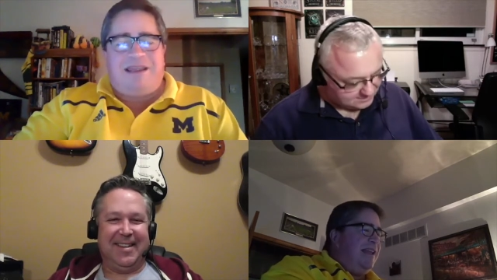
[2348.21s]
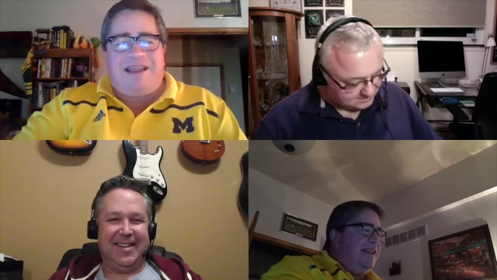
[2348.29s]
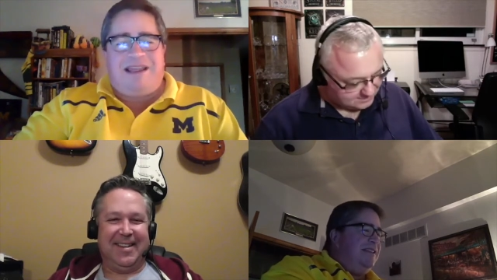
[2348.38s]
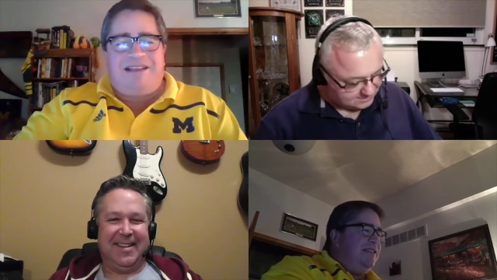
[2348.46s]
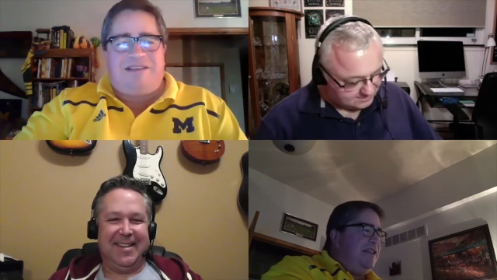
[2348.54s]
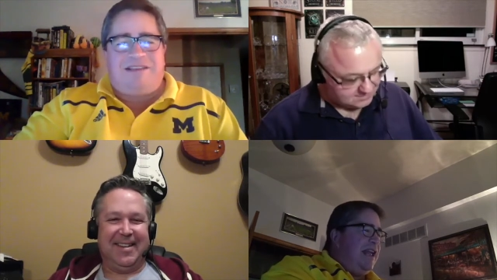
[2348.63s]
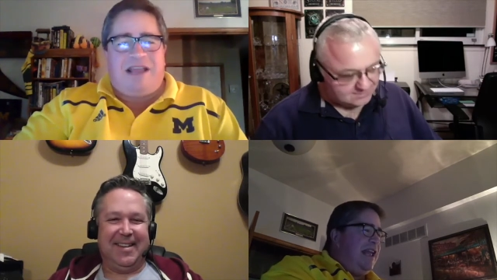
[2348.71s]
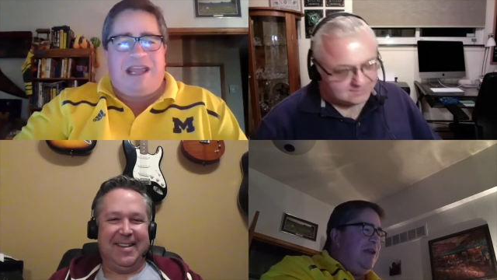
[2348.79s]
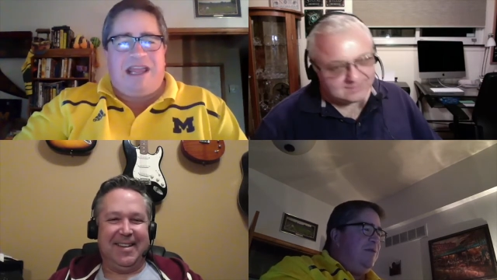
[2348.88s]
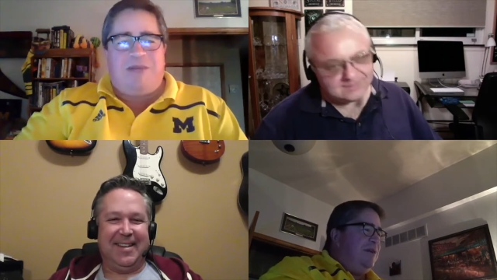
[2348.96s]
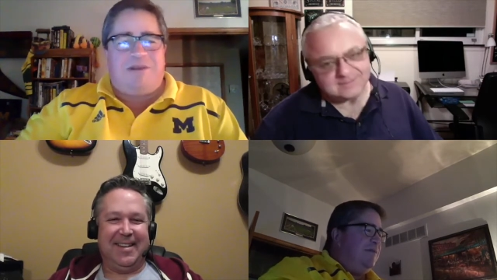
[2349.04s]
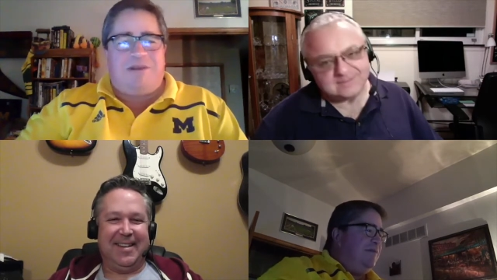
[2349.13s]
Speaker 1: He he
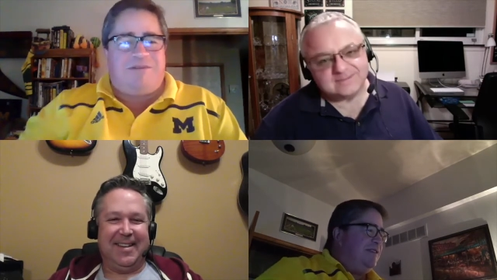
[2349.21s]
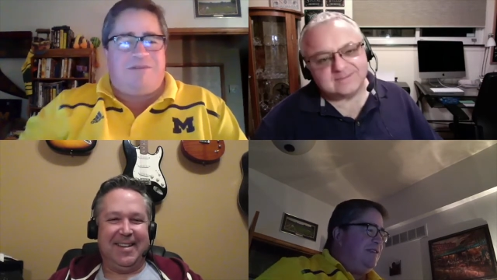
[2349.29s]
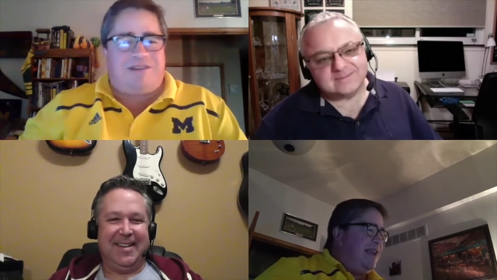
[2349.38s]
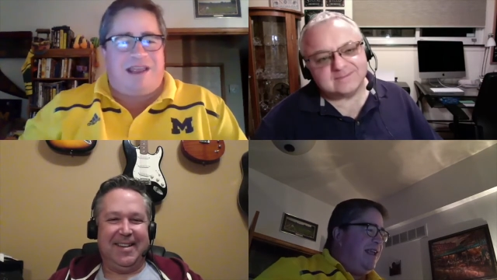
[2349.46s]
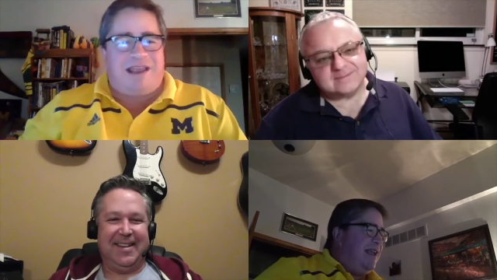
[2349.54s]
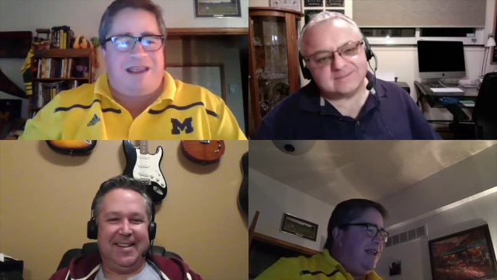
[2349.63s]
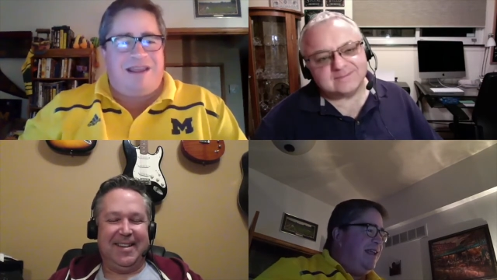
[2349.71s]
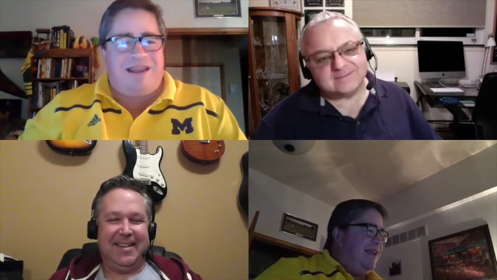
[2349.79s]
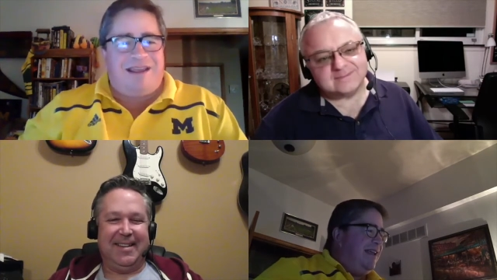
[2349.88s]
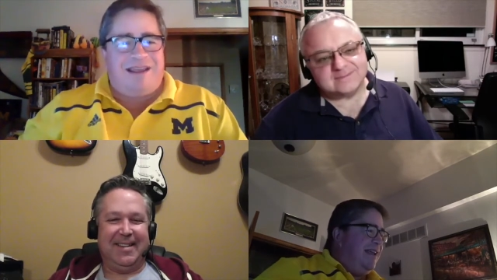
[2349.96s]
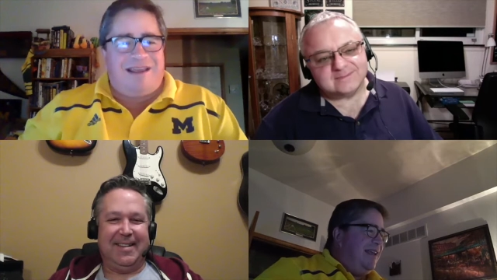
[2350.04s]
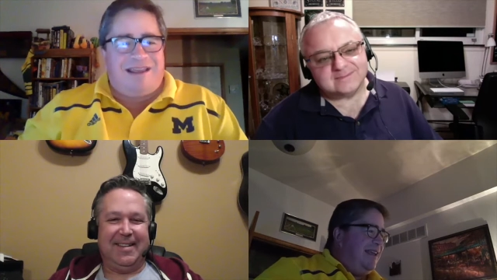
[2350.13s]
would say,
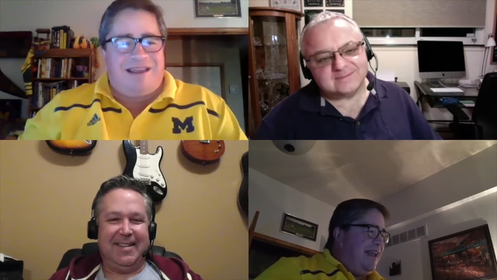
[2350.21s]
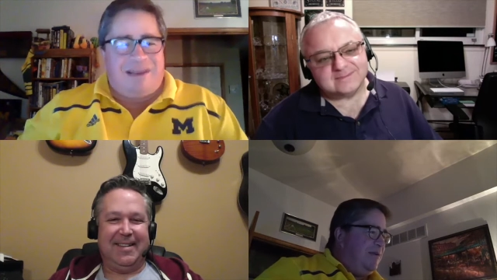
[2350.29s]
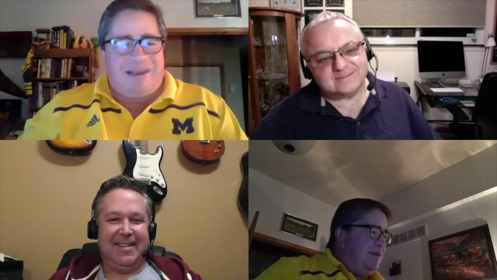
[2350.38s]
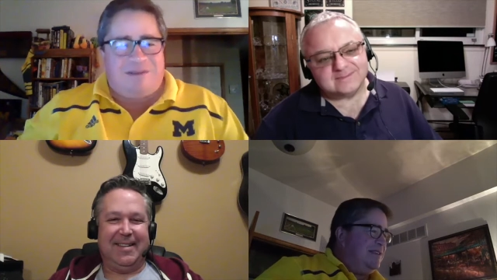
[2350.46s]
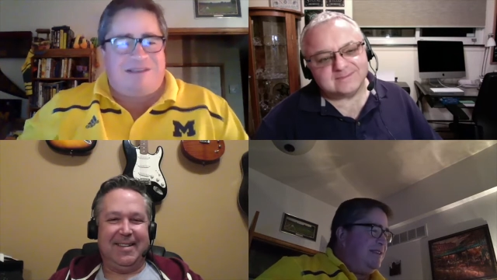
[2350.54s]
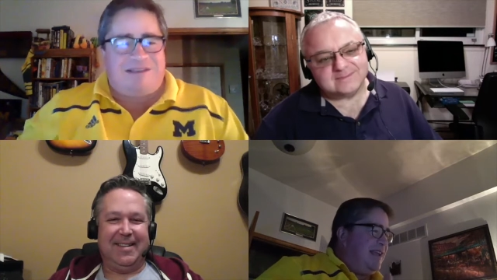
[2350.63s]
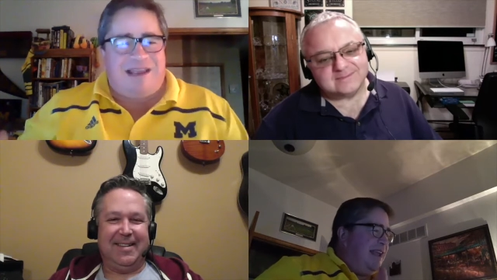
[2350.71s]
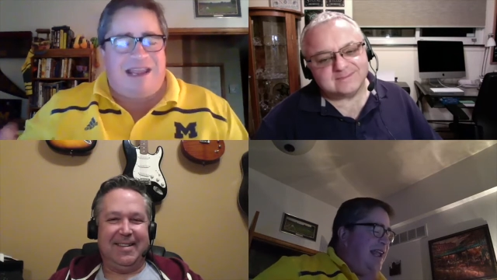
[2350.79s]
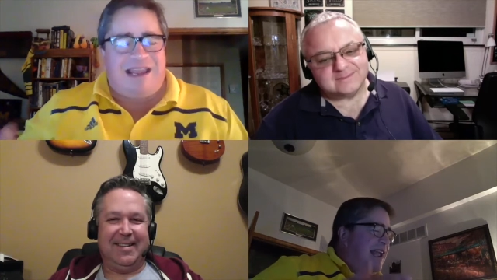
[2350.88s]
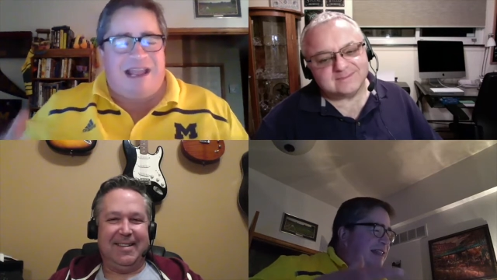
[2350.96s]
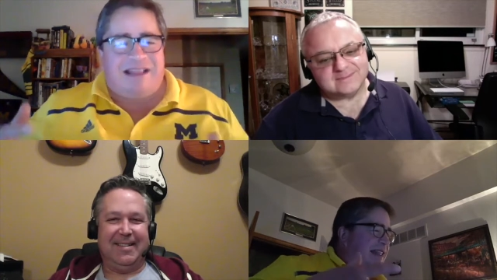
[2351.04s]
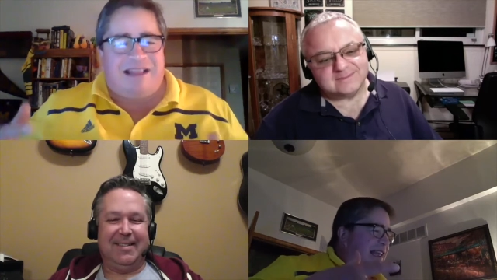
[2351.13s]
he would say he
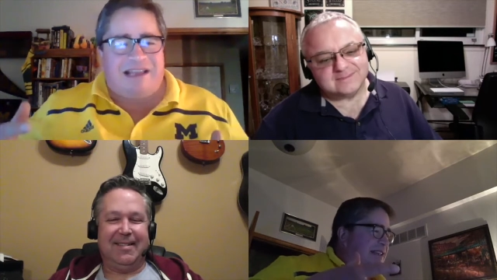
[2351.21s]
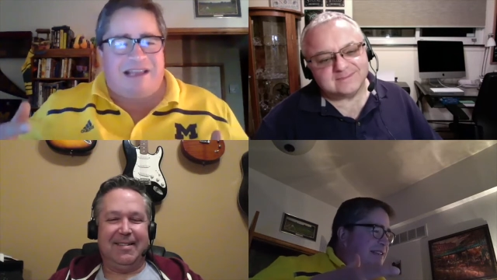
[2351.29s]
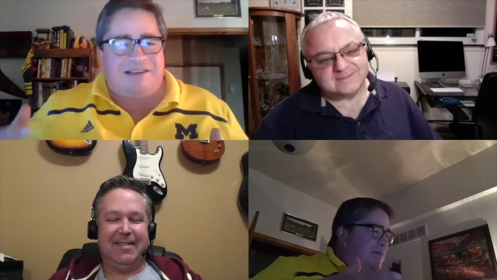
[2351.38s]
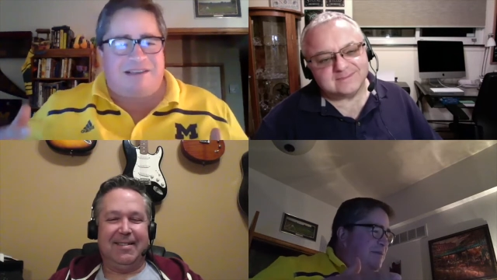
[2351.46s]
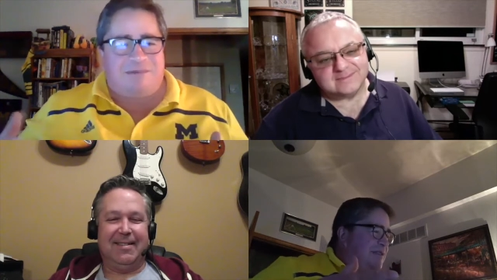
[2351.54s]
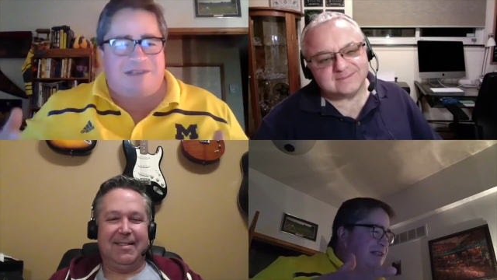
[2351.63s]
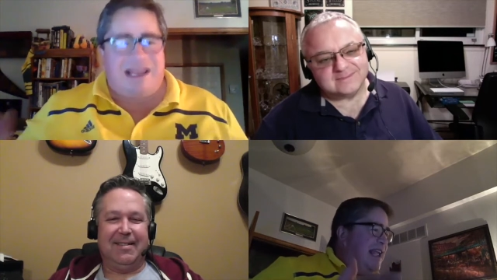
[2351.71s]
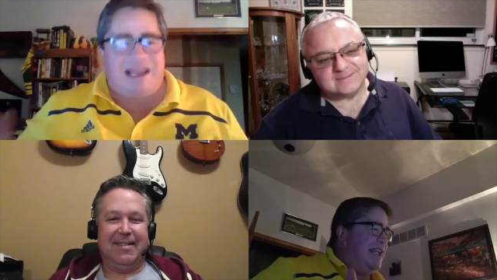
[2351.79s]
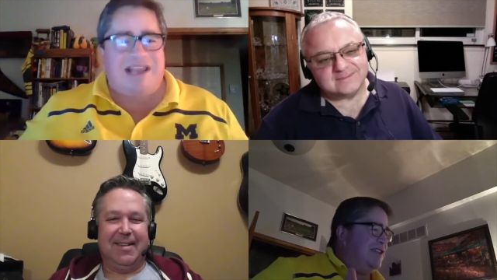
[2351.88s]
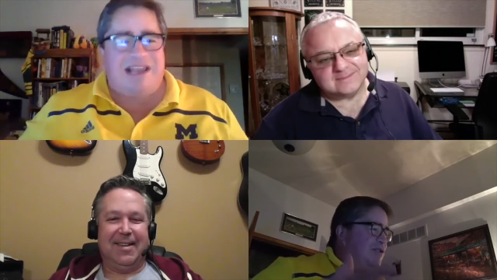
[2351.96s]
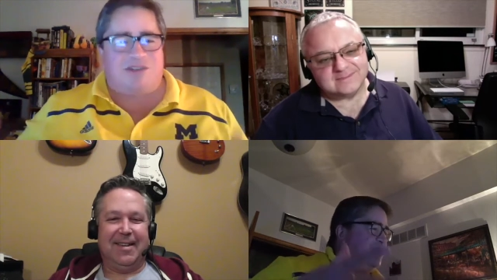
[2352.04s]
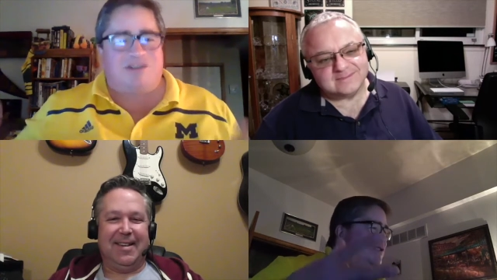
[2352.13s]
had like some
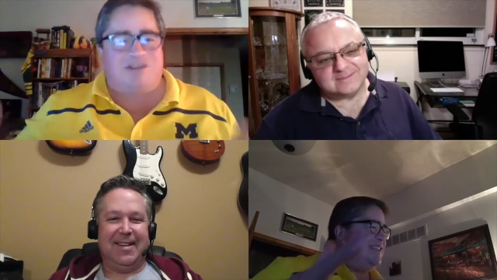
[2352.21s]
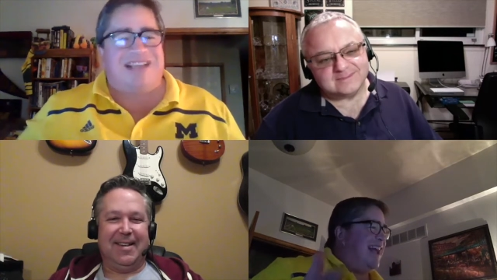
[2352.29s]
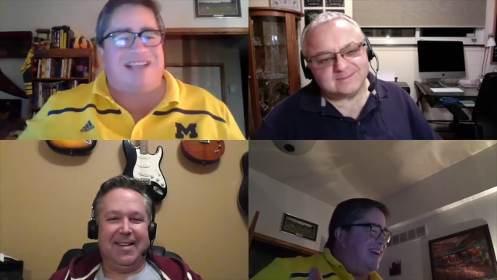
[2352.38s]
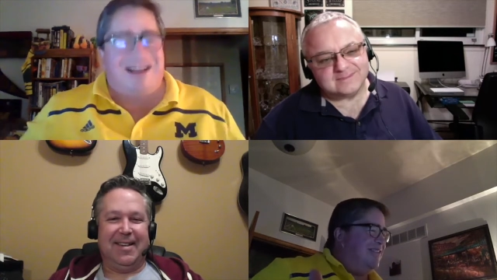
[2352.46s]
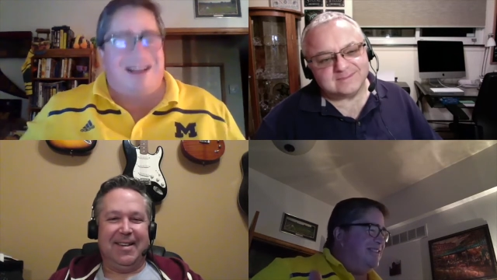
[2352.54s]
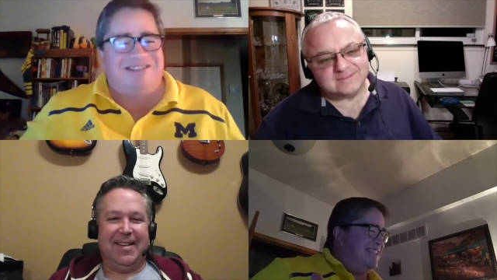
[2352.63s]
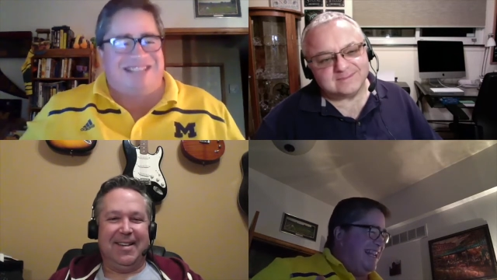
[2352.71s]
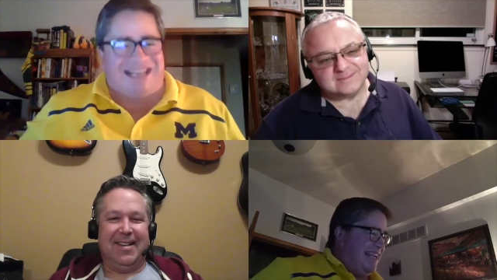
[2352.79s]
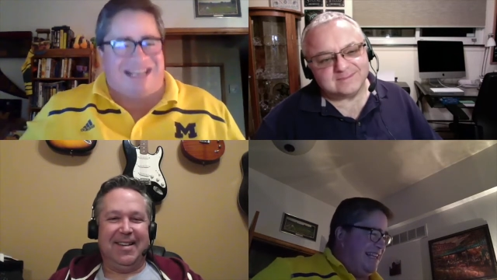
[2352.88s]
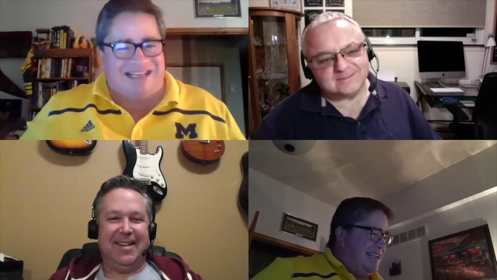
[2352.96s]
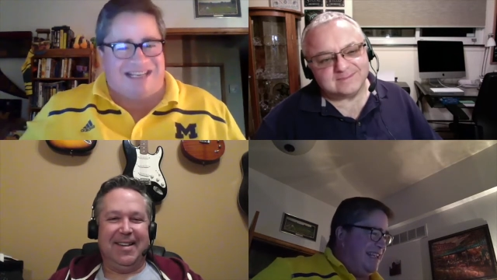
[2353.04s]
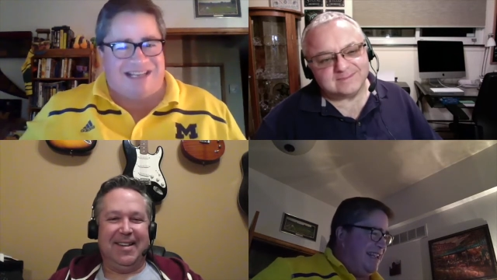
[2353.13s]
sayings or sounds that
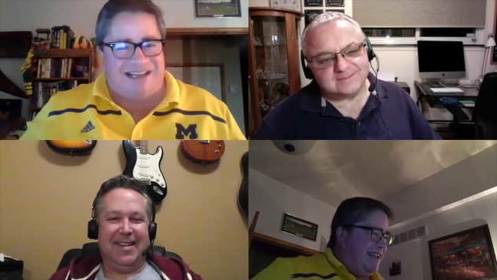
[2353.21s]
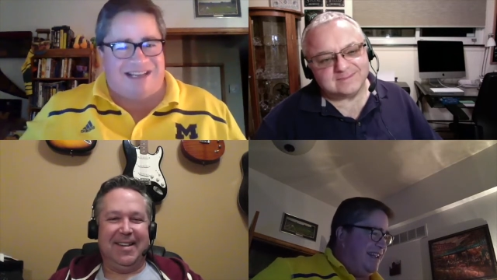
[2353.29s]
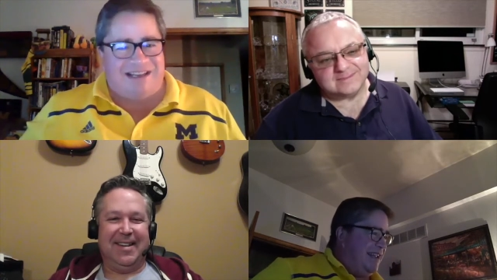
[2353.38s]
he did.